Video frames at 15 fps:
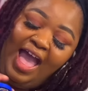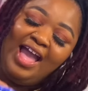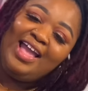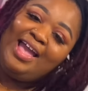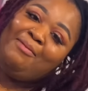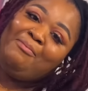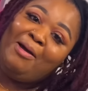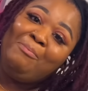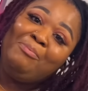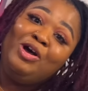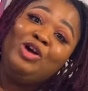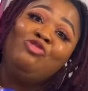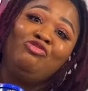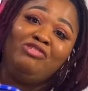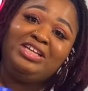I got my
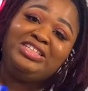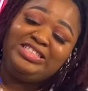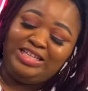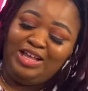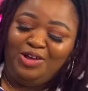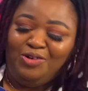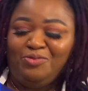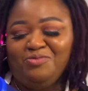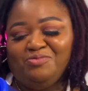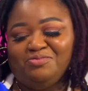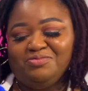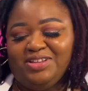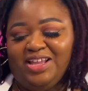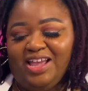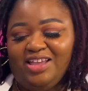Progresso.
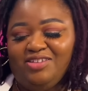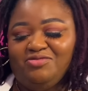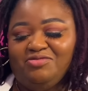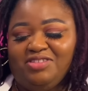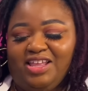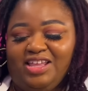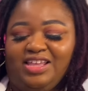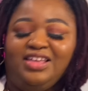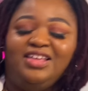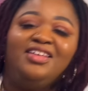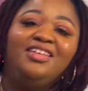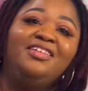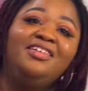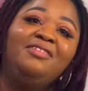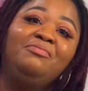That's how you say it.
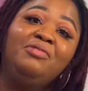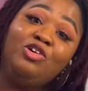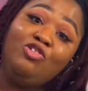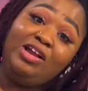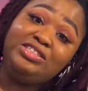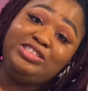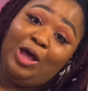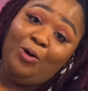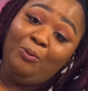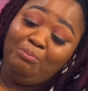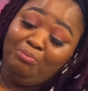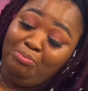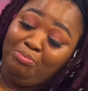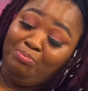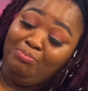Progresso I
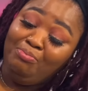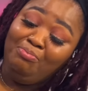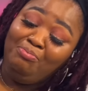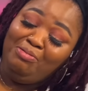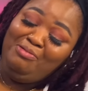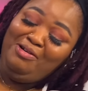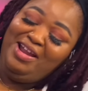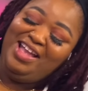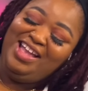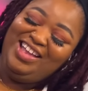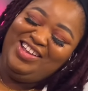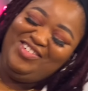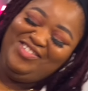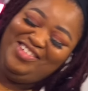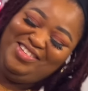hope so.
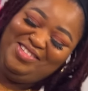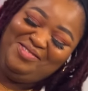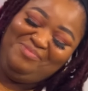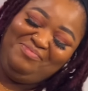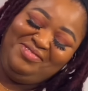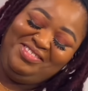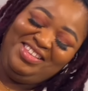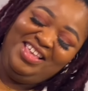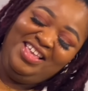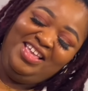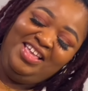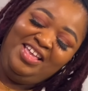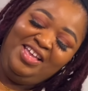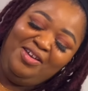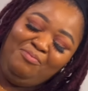Breadcrumbs. I hope
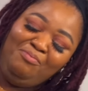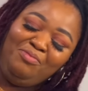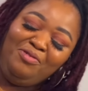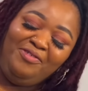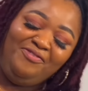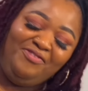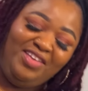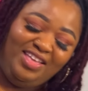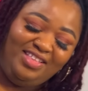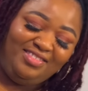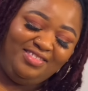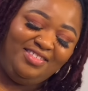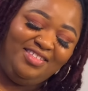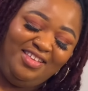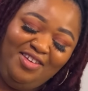so. Profess.
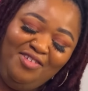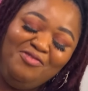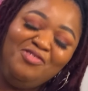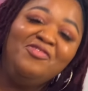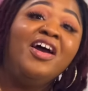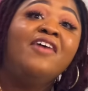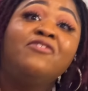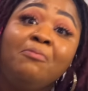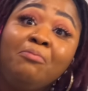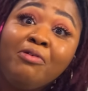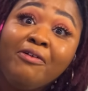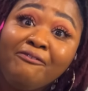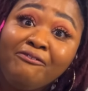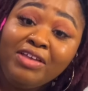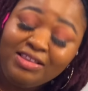I hope you have a
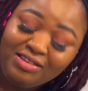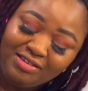profess